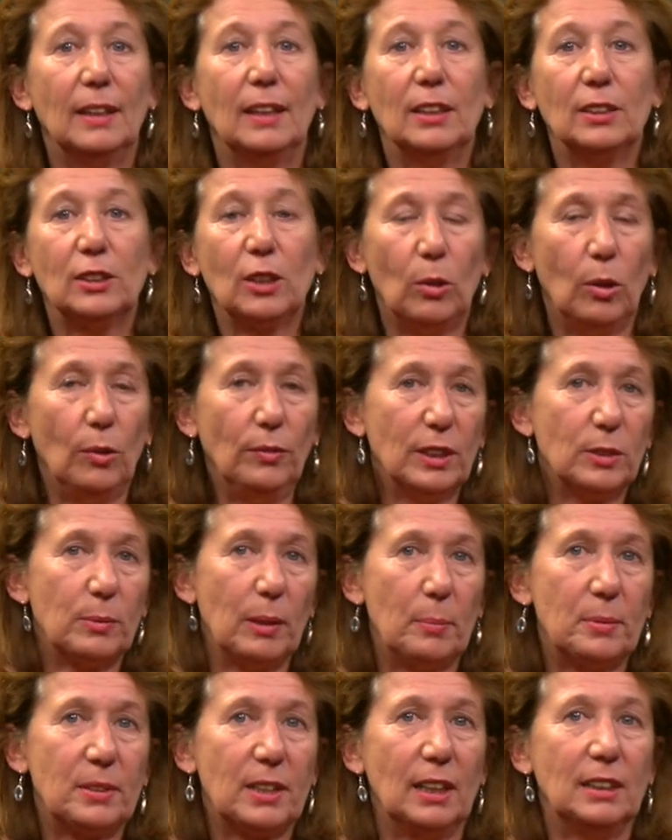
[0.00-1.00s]
So on this
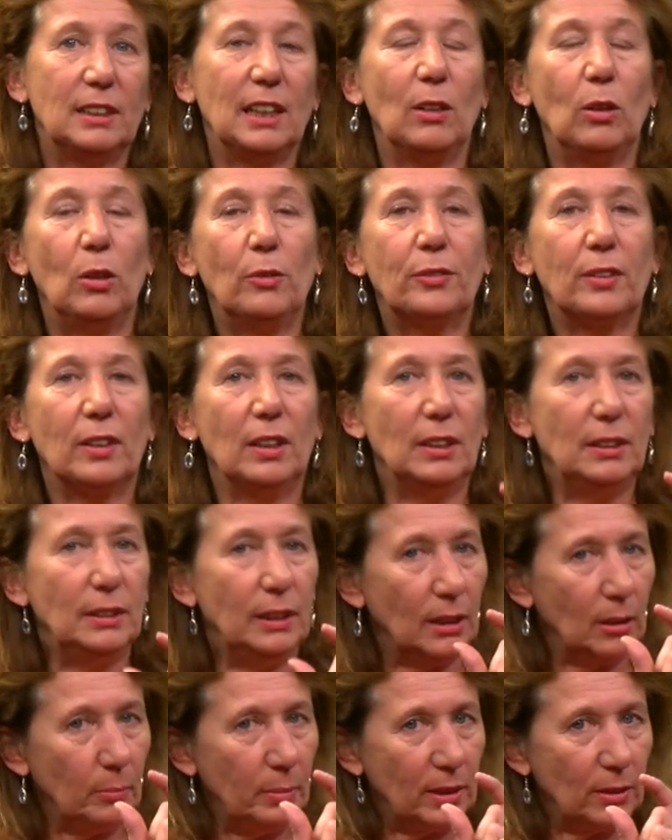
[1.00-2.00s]
website they offer a
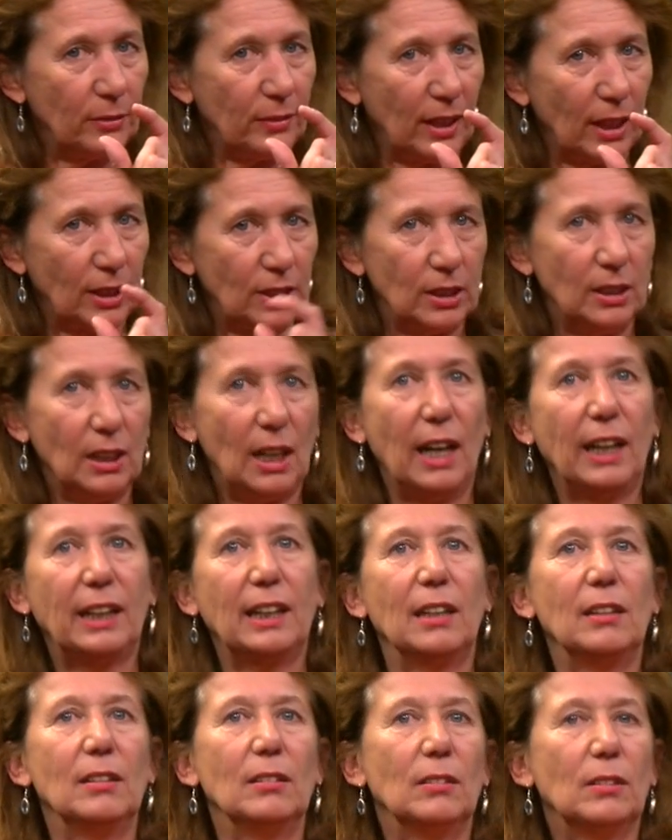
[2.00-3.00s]
little bit of action. I
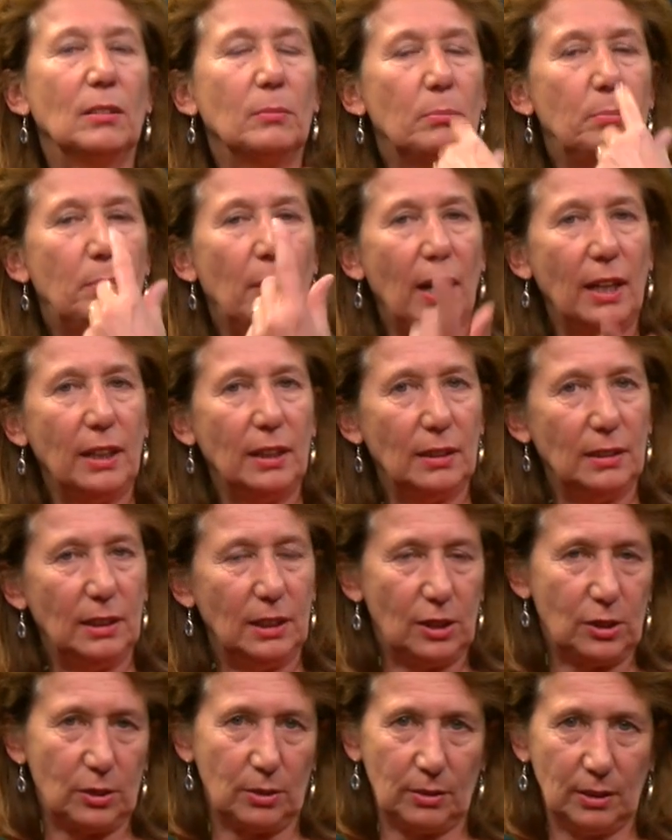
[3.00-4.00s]
can buy an
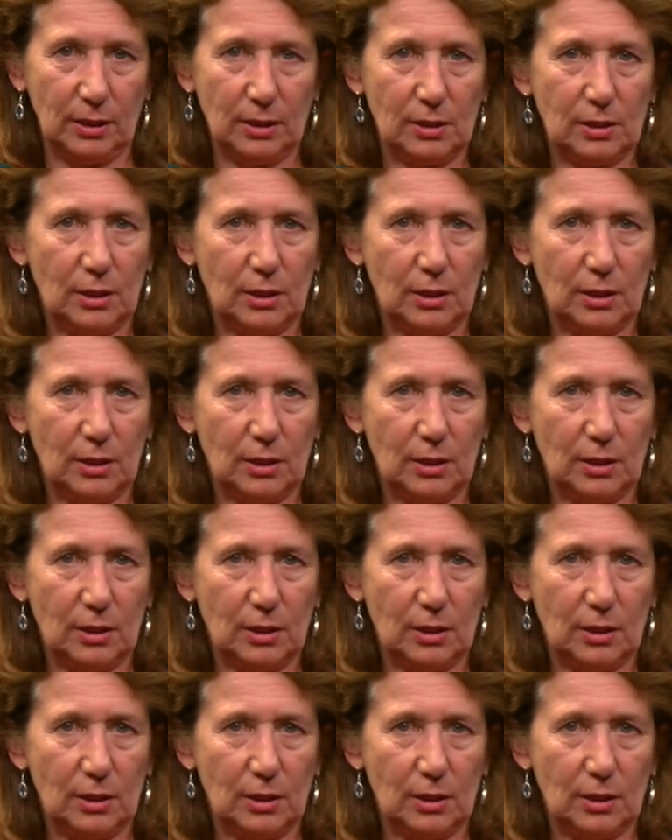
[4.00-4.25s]
insurance.